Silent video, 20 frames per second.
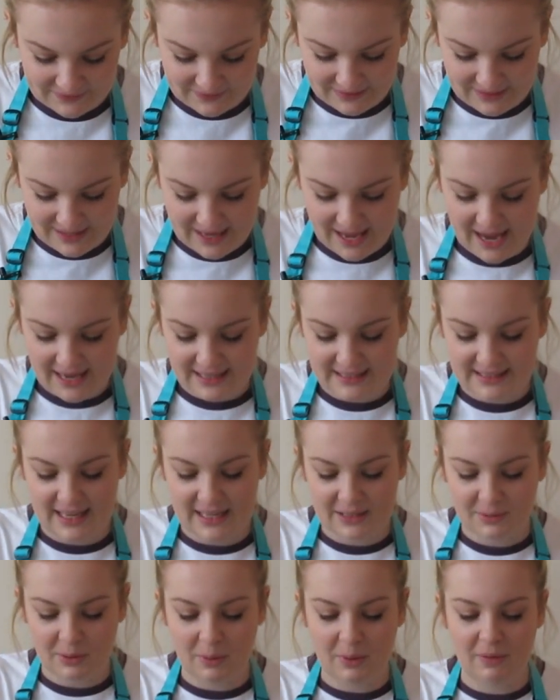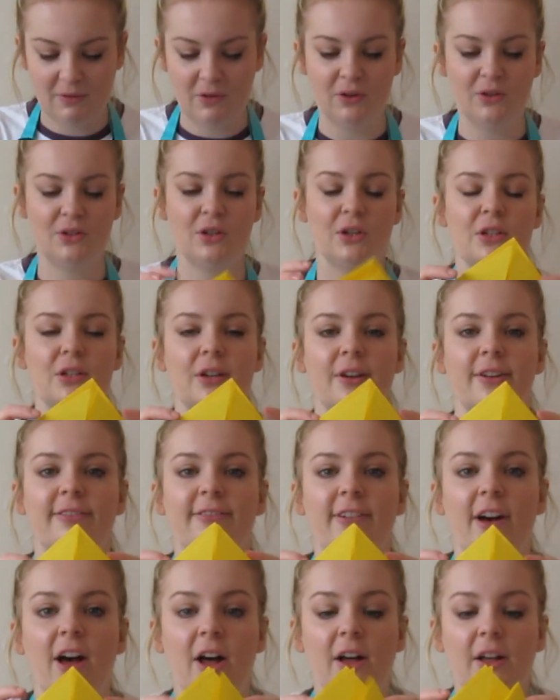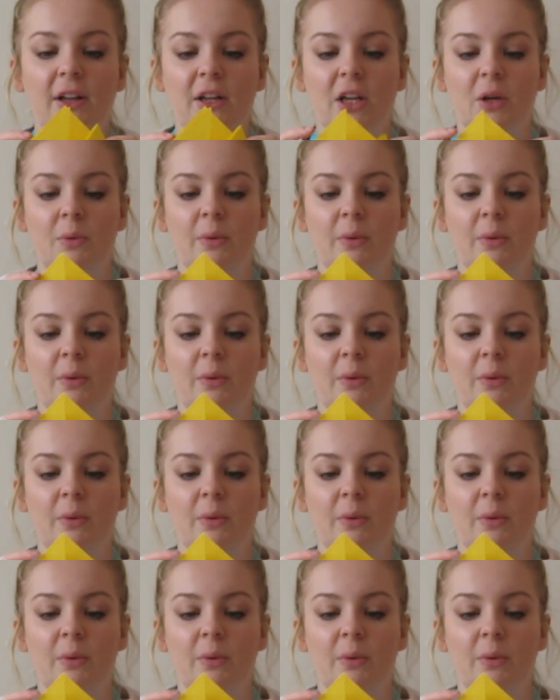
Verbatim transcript: Okay, so that's where we've got to so far.